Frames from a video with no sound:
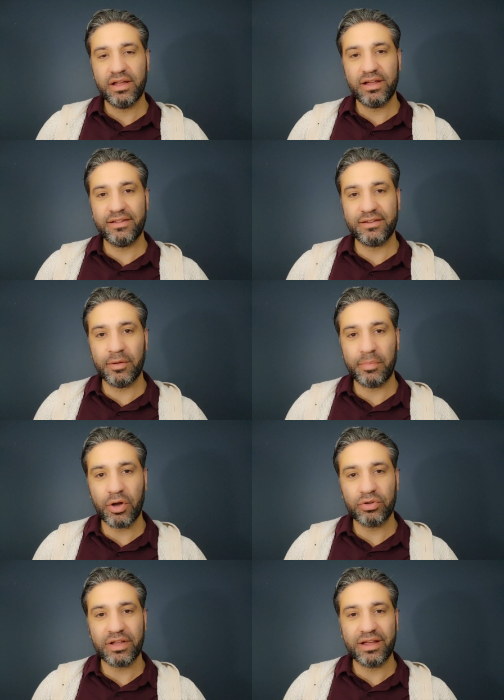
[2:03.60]
is
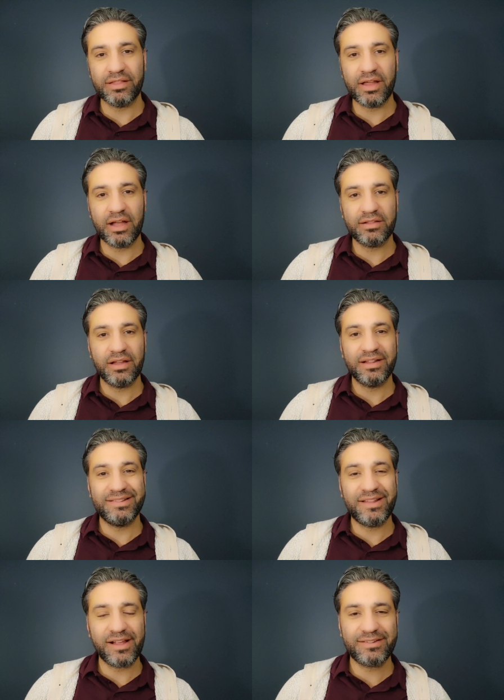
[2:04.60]
about that
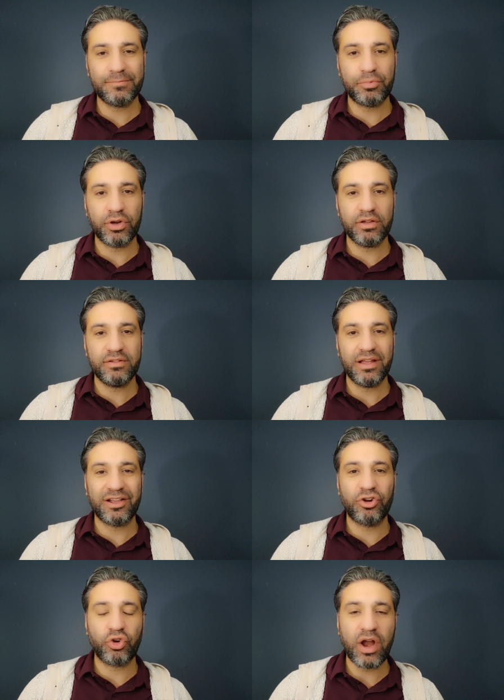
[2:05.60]
desperate
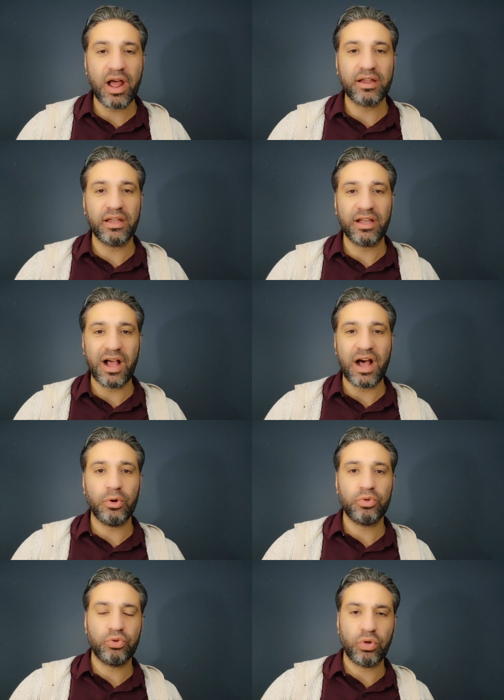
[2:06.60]
crying
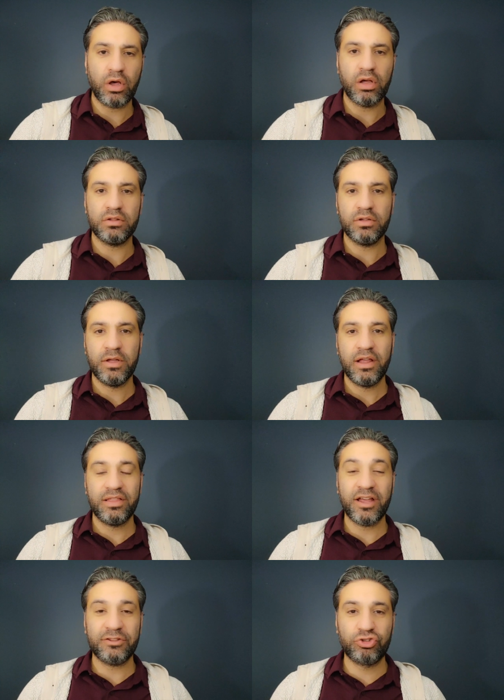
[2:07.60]
out to God,
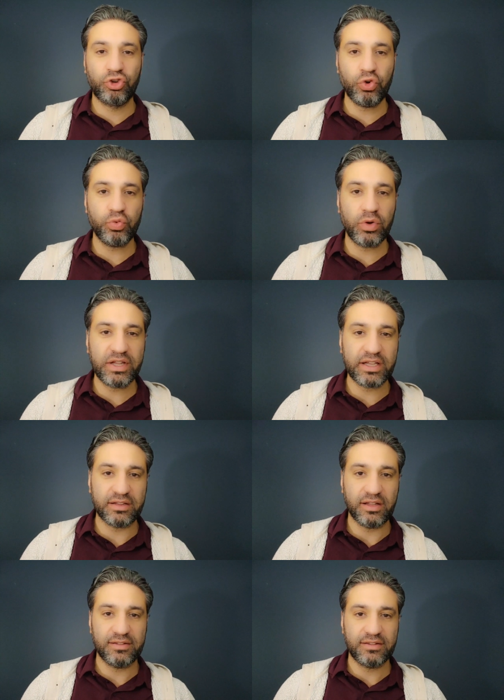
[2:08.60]
that true
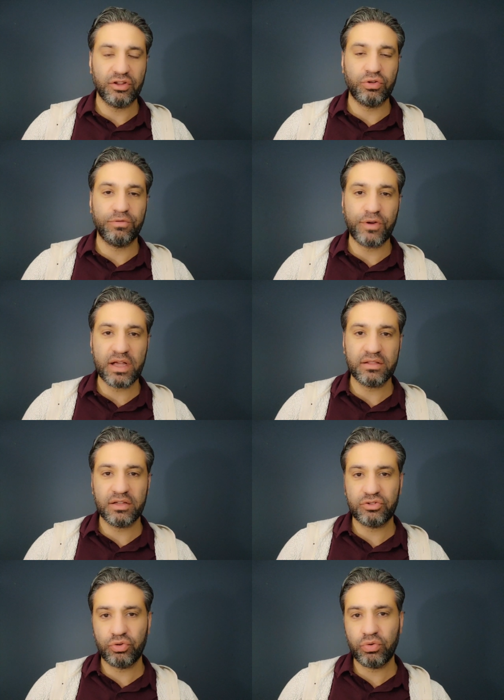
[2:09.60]
willingness to find
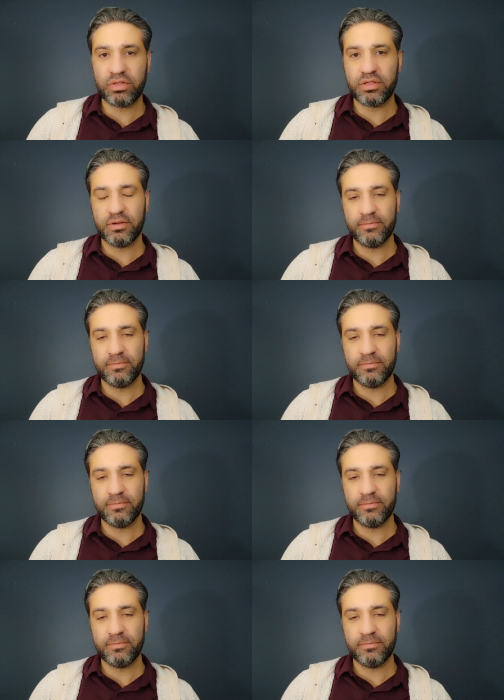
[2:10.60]
the truth.